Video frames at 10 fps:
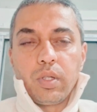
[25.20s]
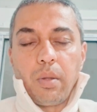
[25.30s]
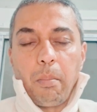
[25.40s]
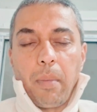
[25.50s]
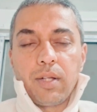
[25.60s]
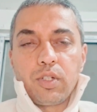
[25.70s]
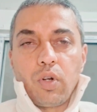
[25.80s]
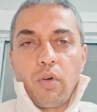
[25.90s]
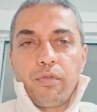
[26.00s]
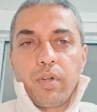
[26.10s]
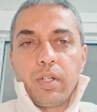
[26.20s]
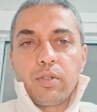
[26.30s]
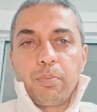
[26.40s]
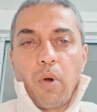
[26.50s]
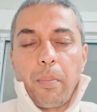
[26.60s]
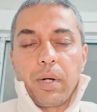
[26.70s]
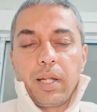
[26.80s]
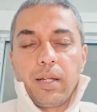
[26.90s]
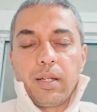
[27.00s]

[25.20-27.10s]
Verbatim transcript: the master of his property.